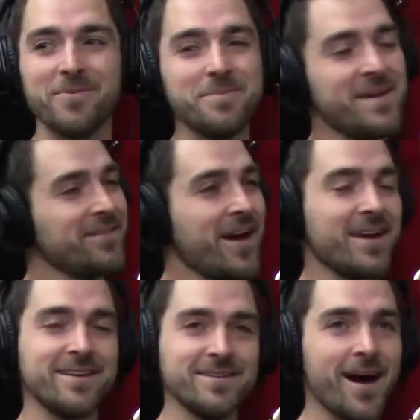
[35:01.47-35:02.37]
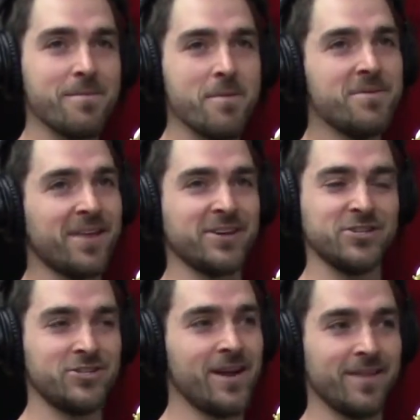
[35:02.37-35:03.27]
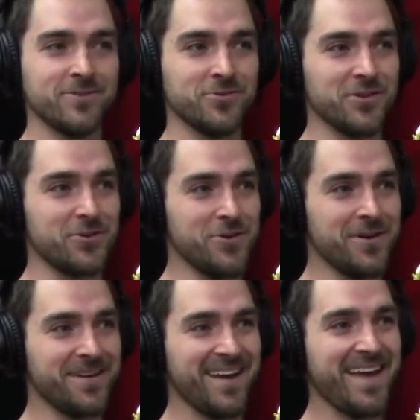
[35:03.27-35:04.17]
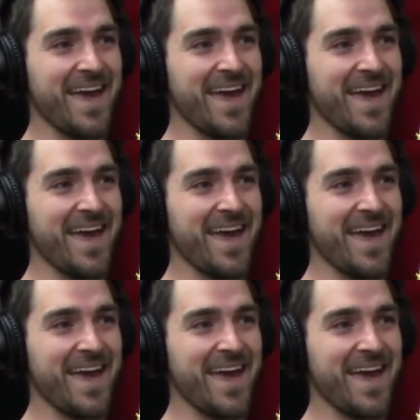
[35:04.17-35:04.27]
being like, shit, that's really good.